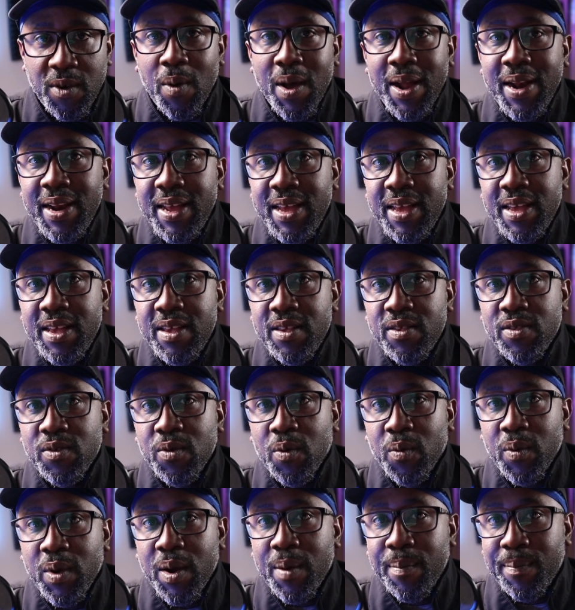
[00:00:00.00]
One is
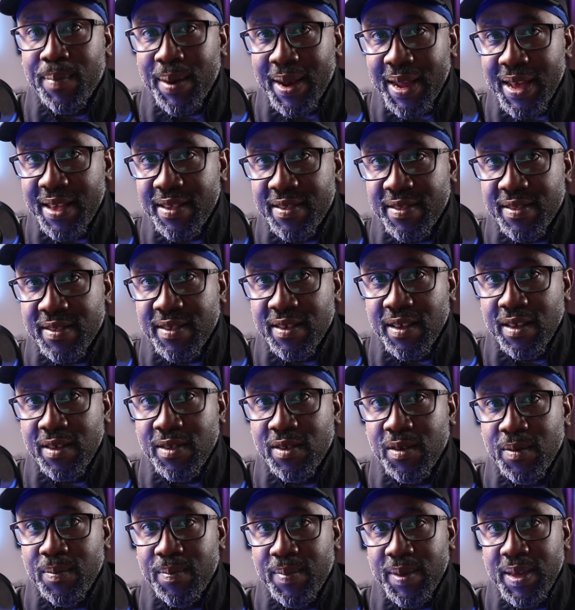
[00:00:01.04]
we're blessed
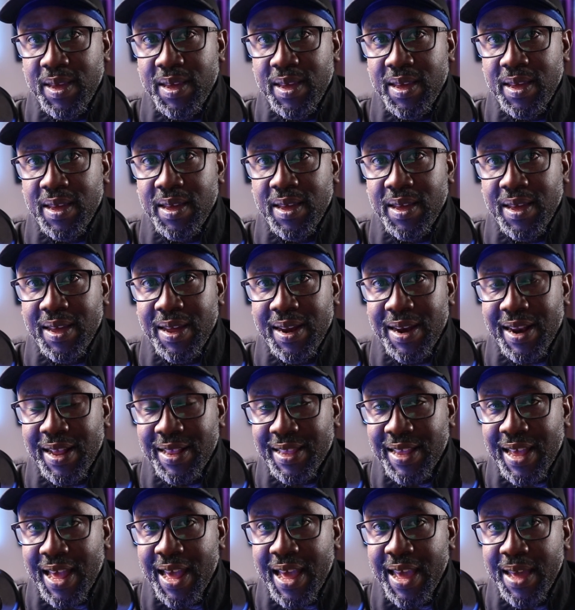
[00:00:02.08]
to be in a
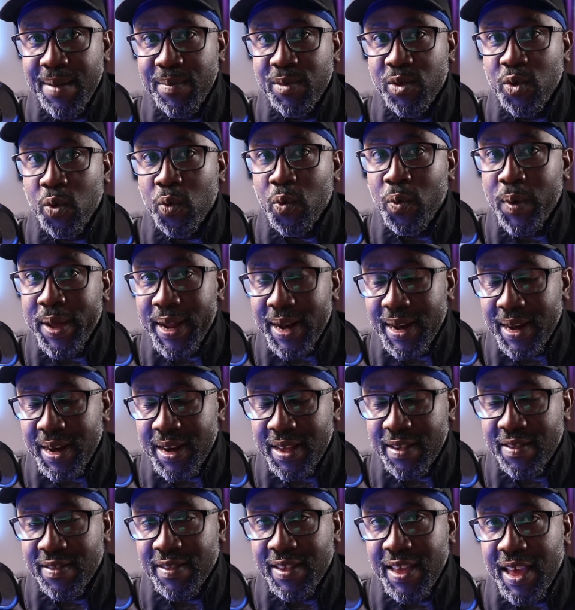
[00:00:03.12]
time to
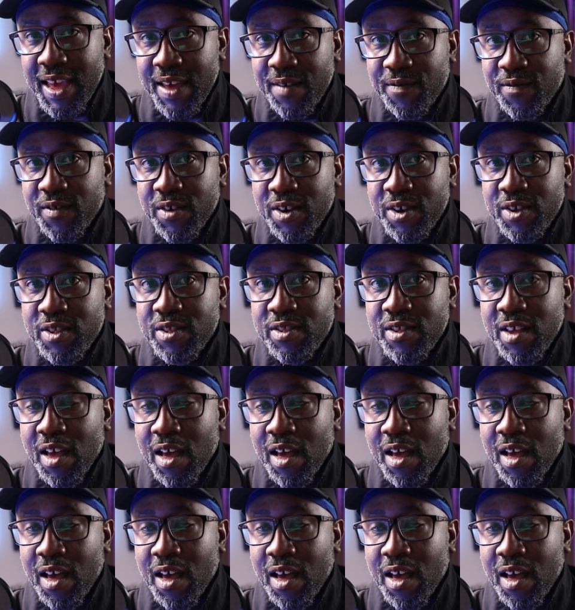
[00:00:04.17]
witness the efforts